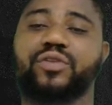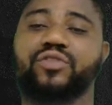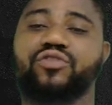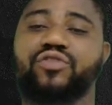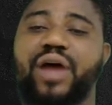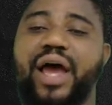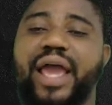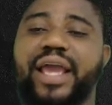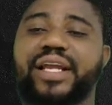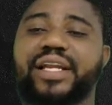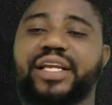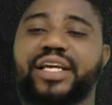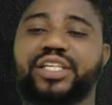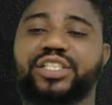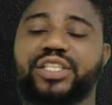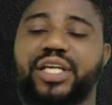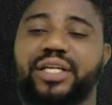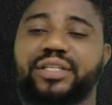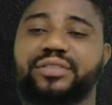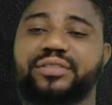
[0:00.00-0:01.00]
drying
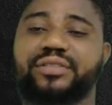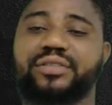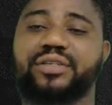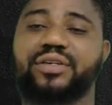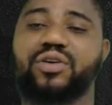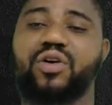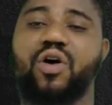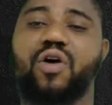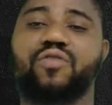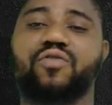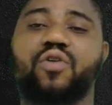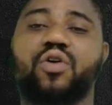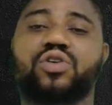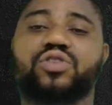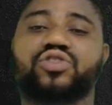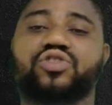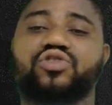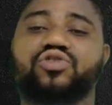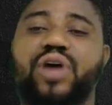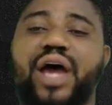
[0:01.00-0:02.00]
agent? Of
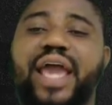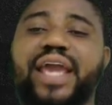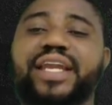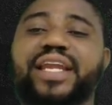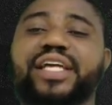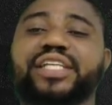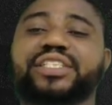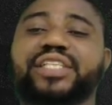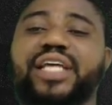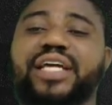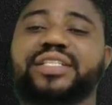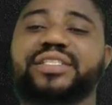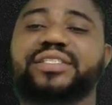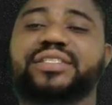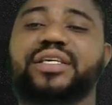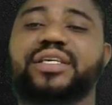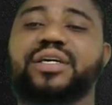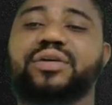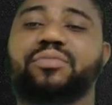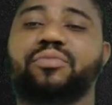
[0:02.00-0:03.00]
course, drying agent
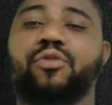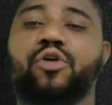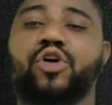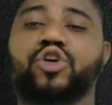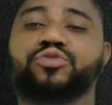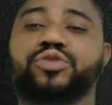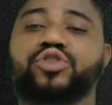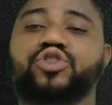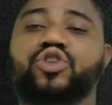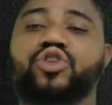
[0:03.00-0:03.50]
must be